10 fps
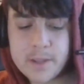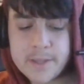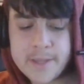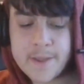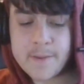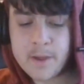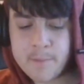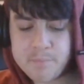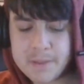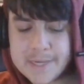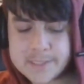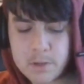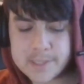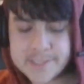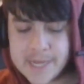yeah, um, players
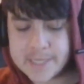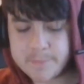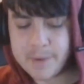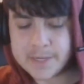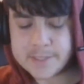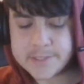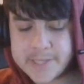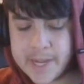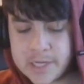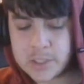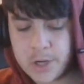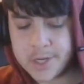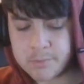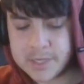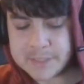like Zachy Butters and
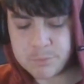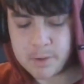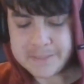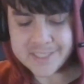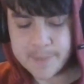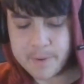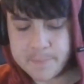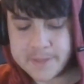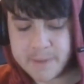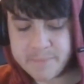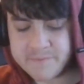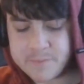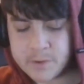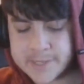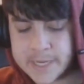Connor Rozee will probably step up in that
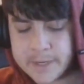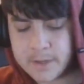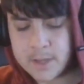midfield again.